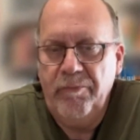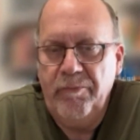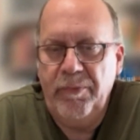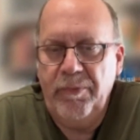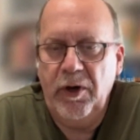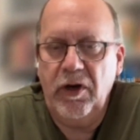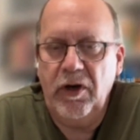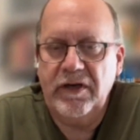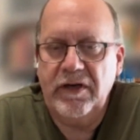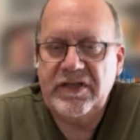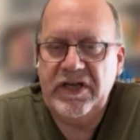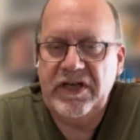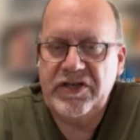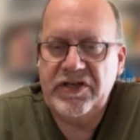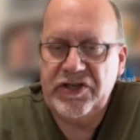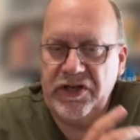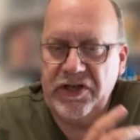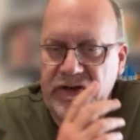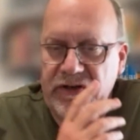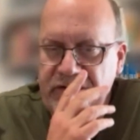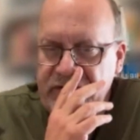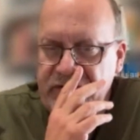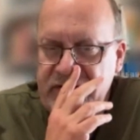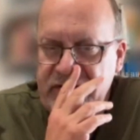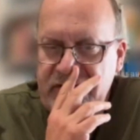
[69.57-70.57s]

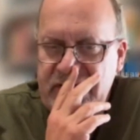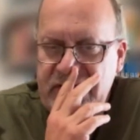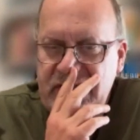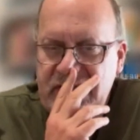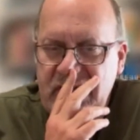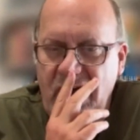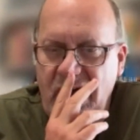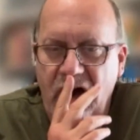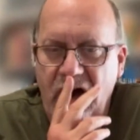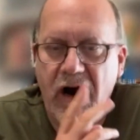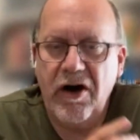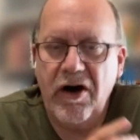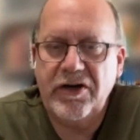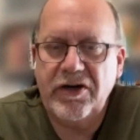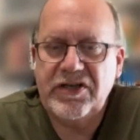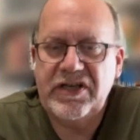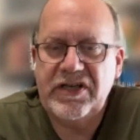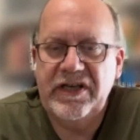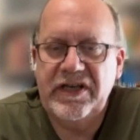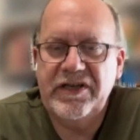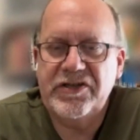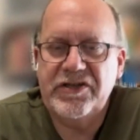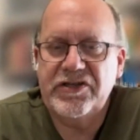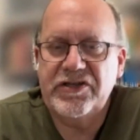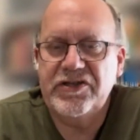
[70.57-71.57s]
politicians,
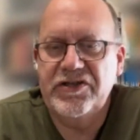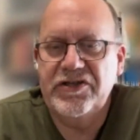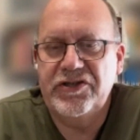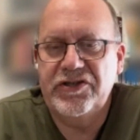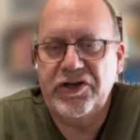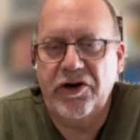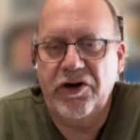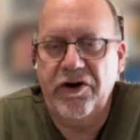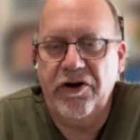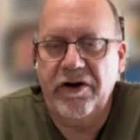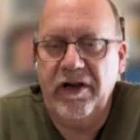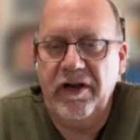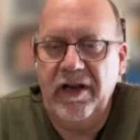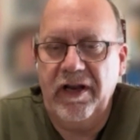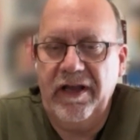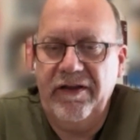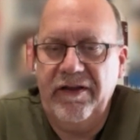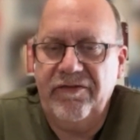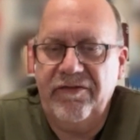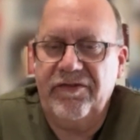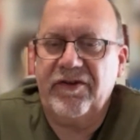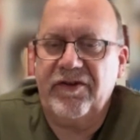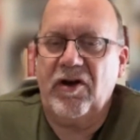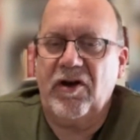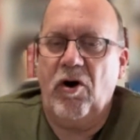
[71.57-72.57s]
artists, journalists,